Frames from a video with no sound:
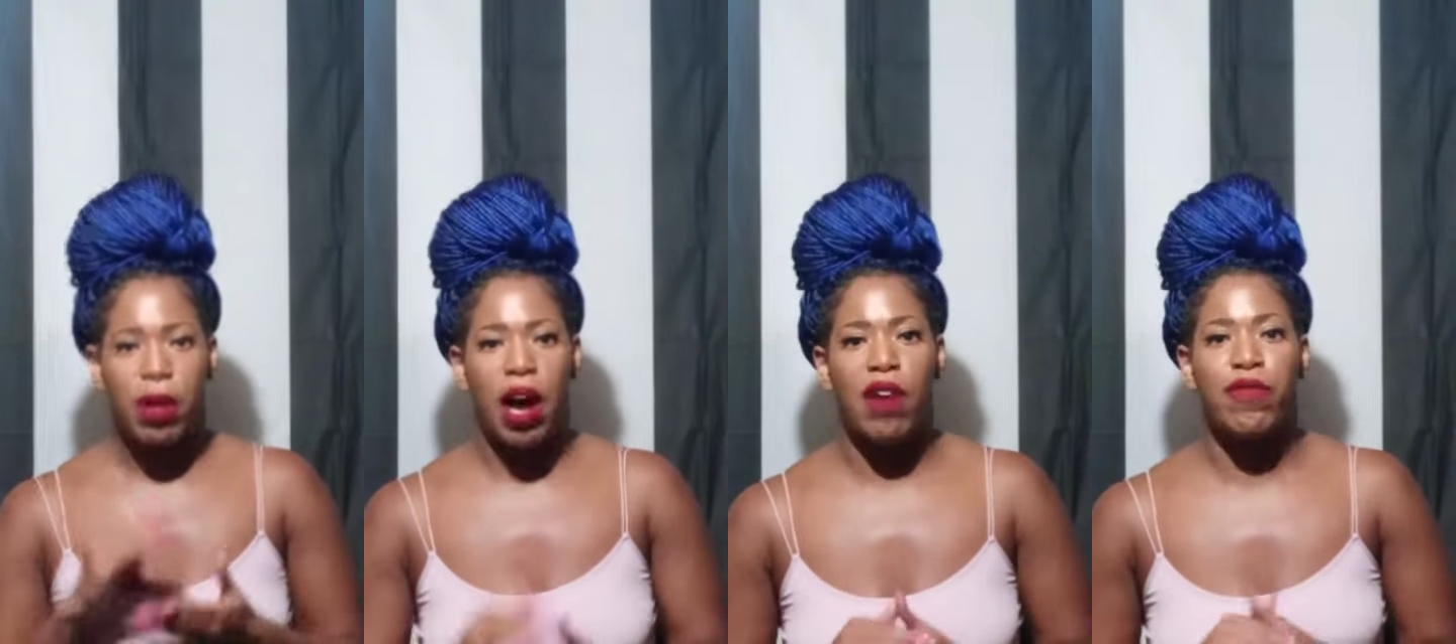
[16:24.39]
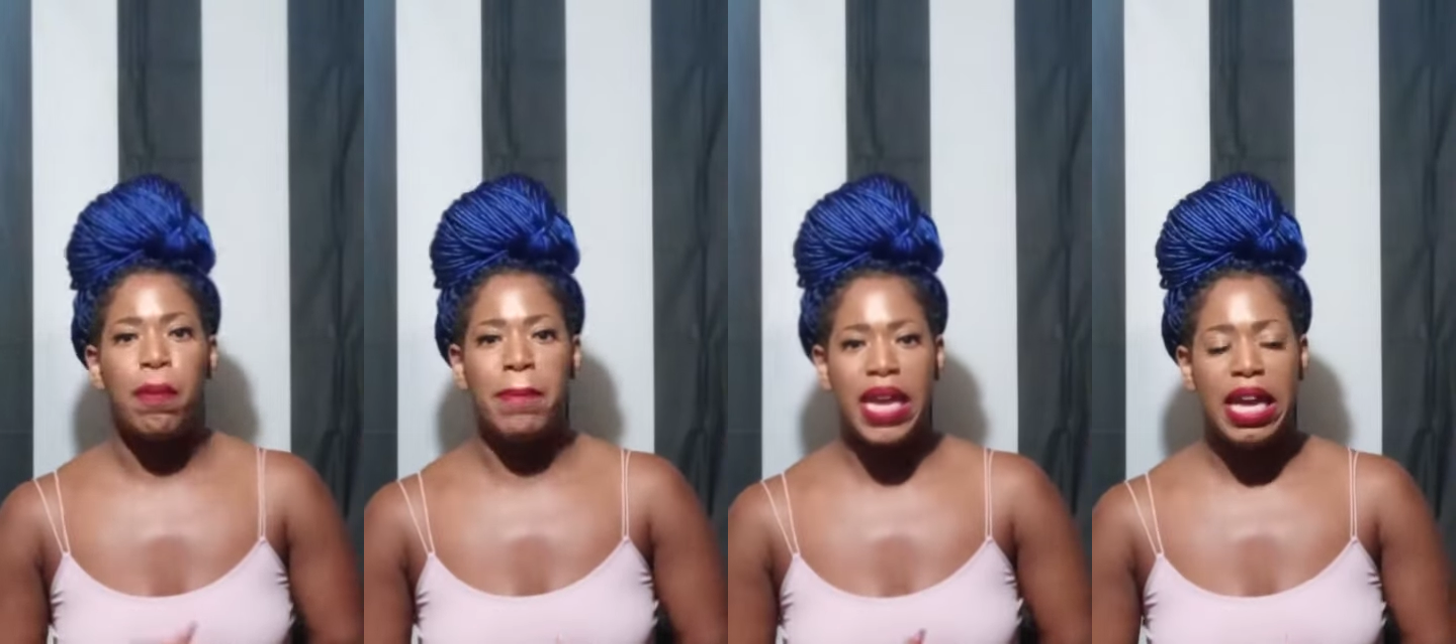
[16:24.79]

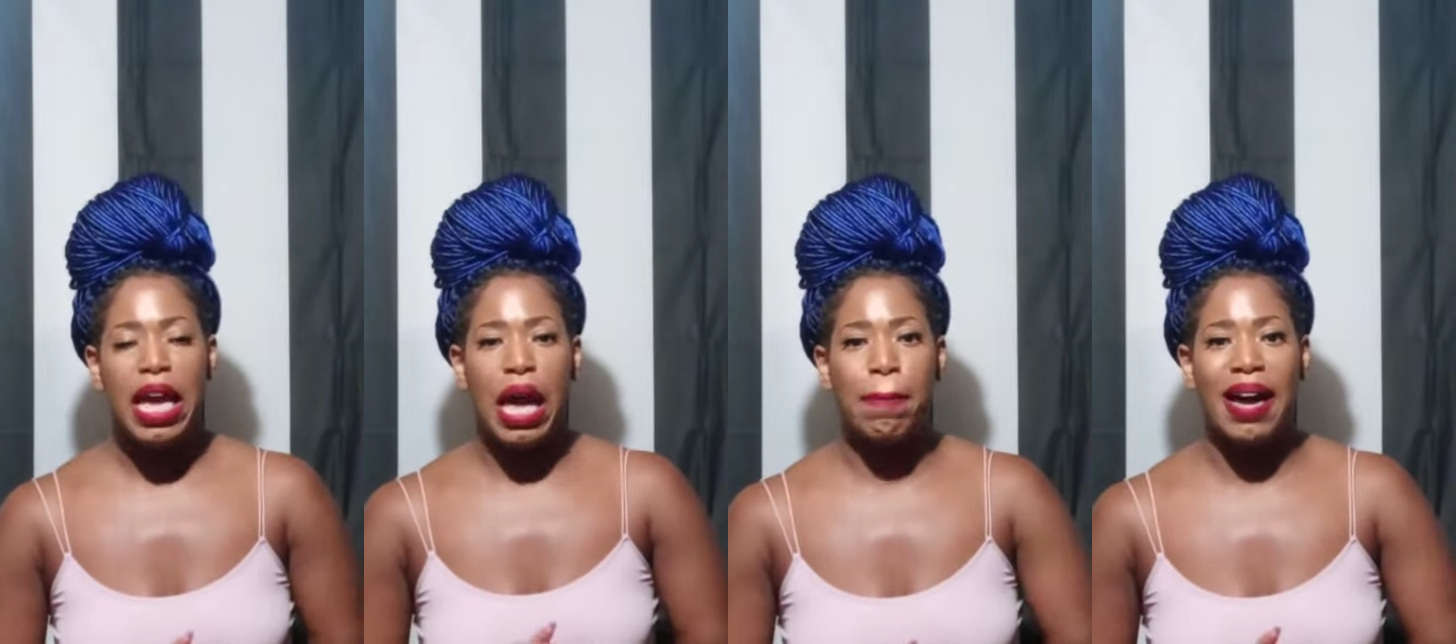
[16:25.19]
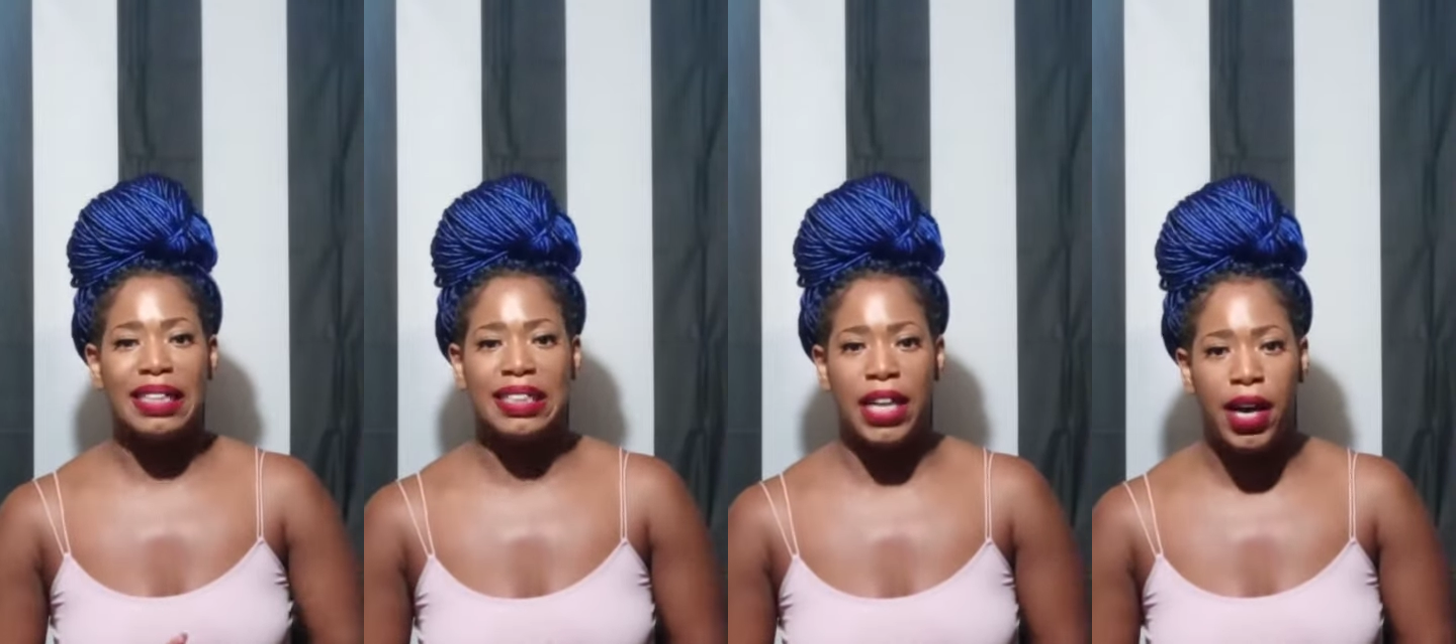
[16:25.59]
of me and my
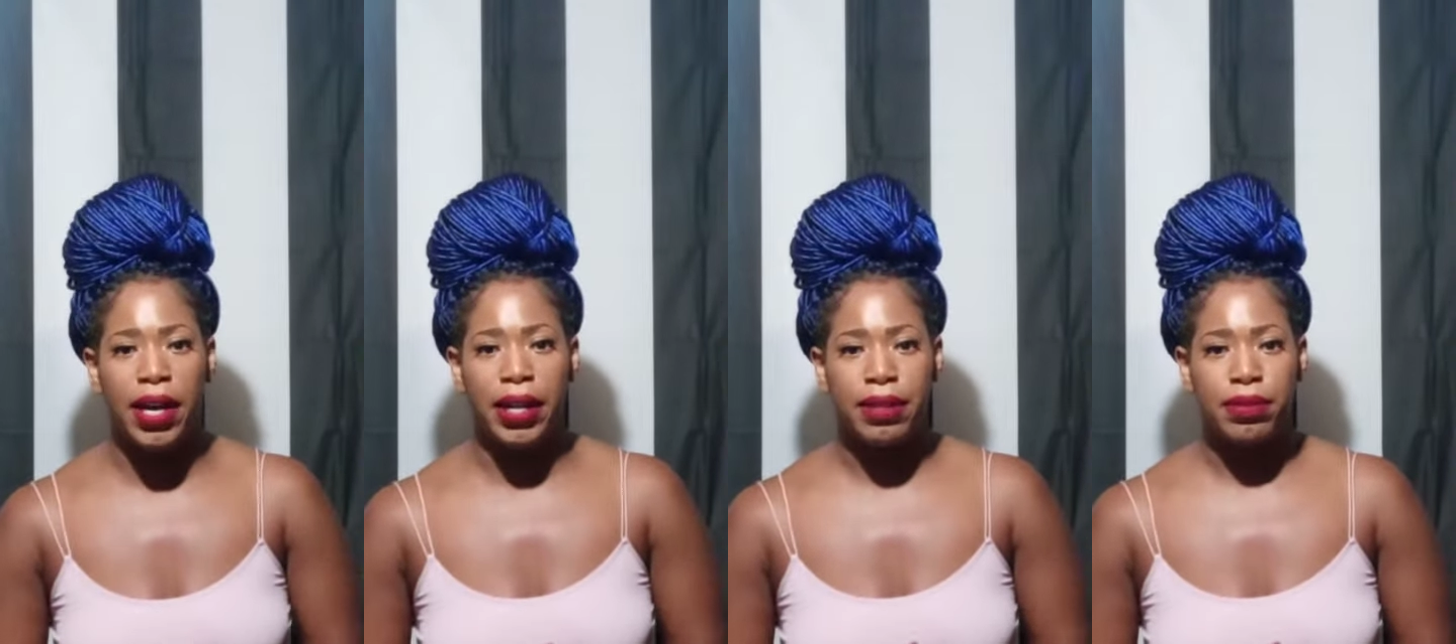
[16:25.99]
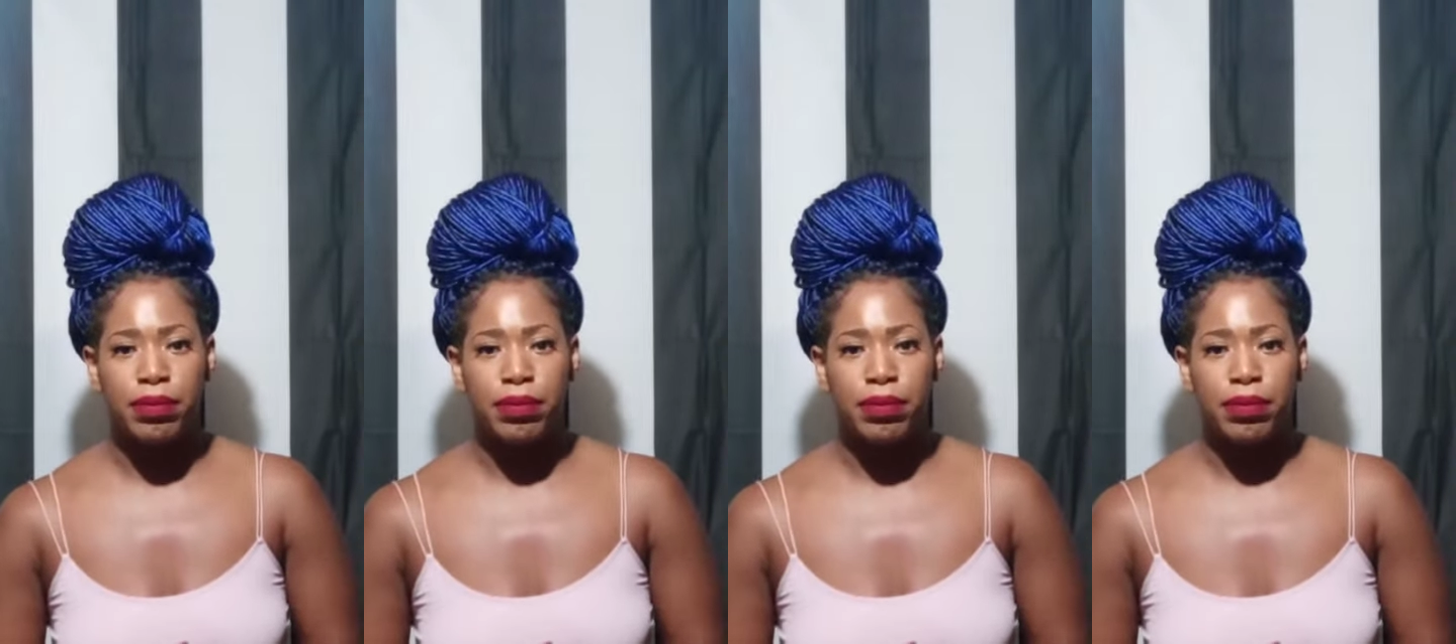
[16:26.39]
son